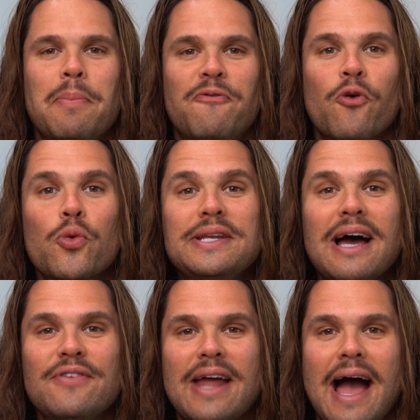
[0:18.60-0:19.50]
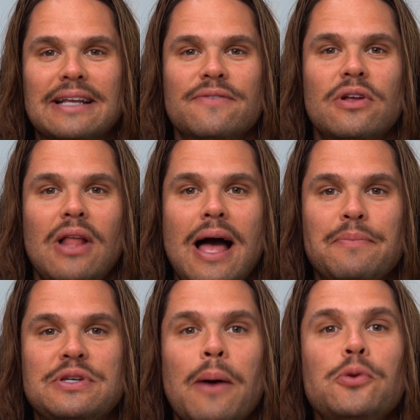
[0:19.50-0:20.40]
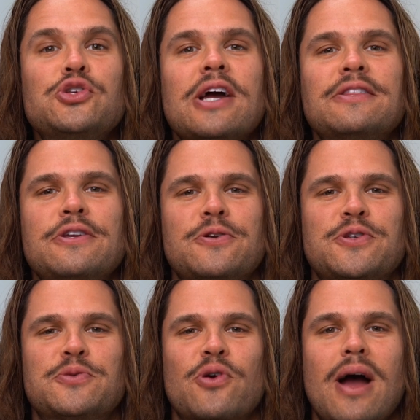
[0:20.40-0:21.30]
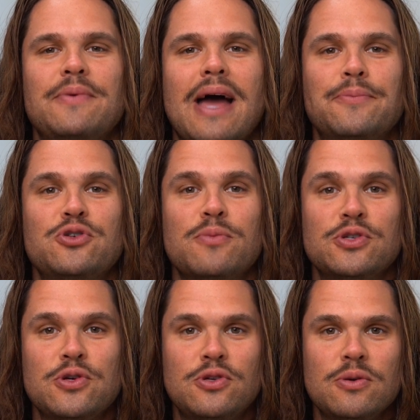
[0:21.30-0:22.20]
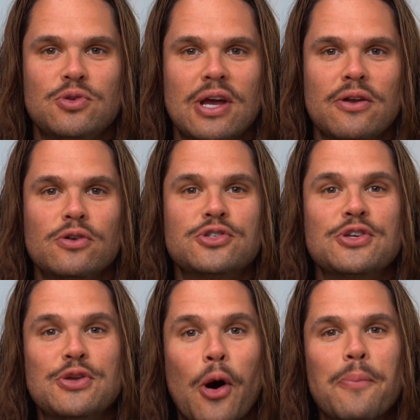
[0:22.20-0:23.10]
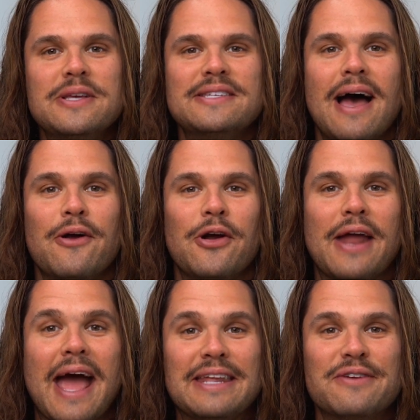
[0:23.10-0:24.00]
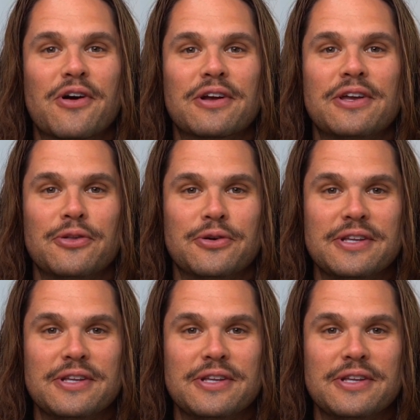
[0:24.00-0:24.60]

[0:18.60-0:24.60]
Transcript: But before we dive into Active Collab, double check that you're subscribed to AppSumo's YouTube channel so you don't miss out on any of our killer